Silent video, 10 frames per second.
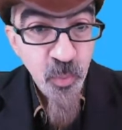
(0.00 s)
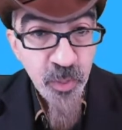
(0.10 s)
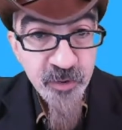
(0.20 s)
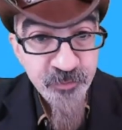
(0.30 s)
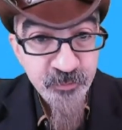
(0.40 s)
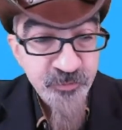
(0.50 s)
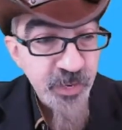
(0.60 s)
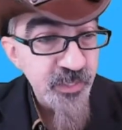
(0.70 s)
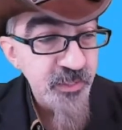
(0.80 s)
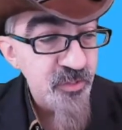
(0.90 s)
away from
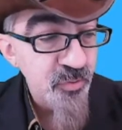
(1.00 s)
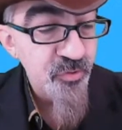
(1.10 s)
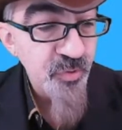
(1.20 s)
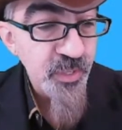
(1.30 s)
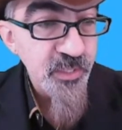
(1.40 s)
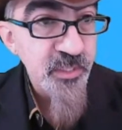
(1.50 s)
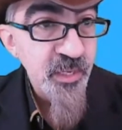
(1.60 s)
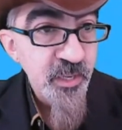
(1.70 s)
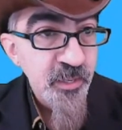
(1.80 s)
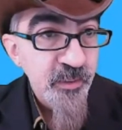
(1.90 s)
violence or drugs,
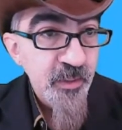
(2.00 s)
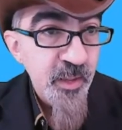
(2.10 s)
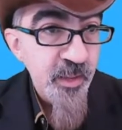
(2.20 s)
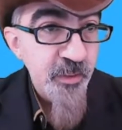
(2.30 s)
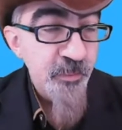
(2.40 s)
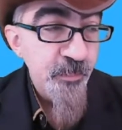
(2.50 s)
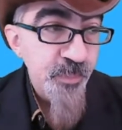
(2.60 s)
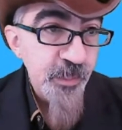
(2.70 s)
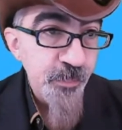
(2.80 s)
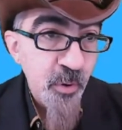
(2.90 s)
and
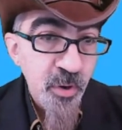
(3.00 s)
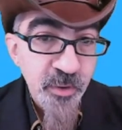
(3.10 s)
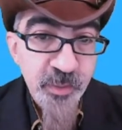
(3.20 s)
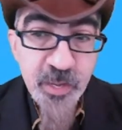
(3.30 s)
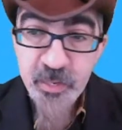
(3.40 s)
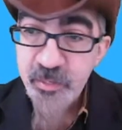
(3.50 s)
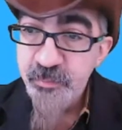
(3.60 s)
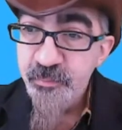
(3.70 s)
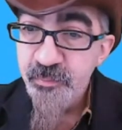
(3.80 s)
being part of that.